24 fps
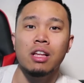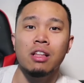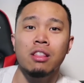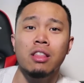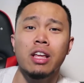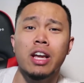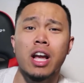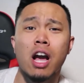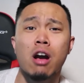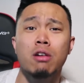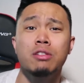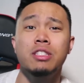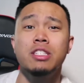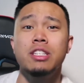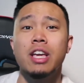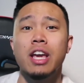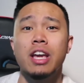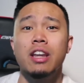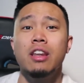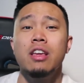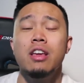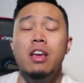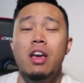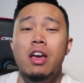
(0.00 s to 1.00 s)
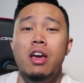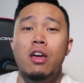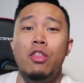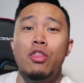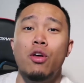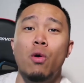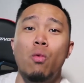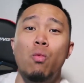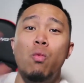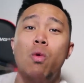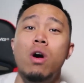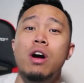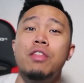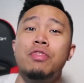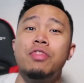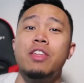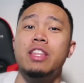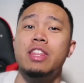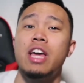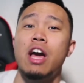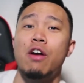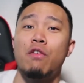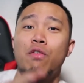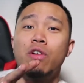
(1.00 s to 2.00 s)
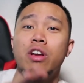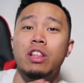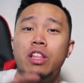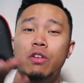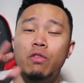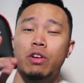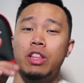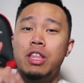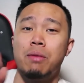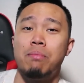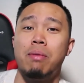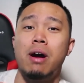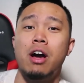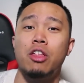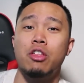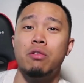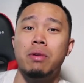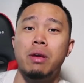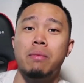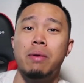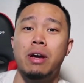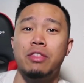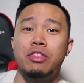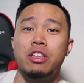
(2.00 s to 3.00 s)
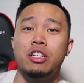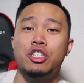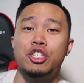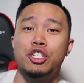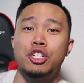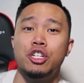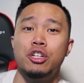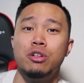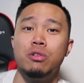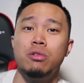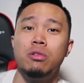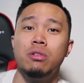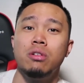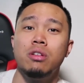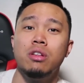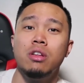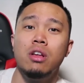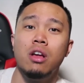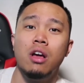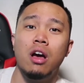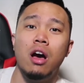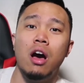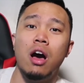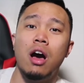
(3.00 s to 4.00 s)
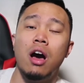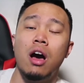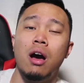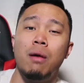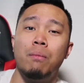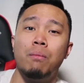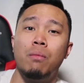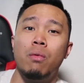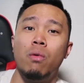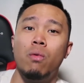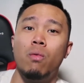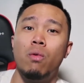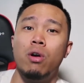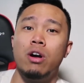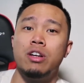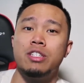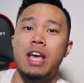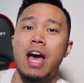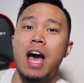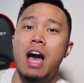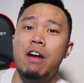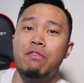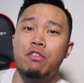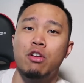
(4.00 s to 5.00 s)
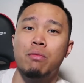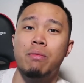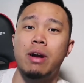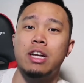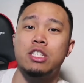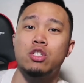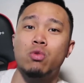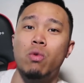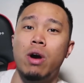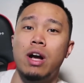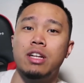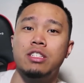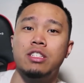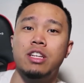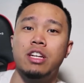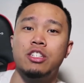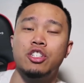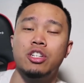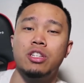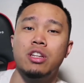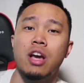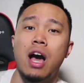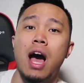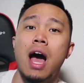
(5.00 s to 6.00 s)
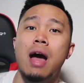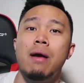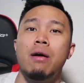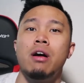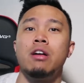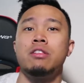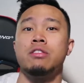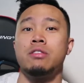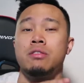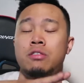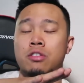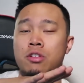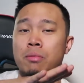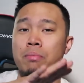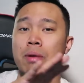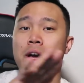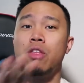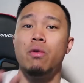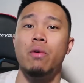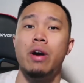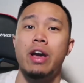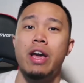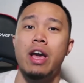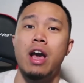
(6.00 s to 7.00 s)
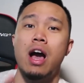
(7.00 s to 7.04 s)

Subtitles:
like I was saying, the one thing that really bothered me about this shoe was after my squat session. So by the way,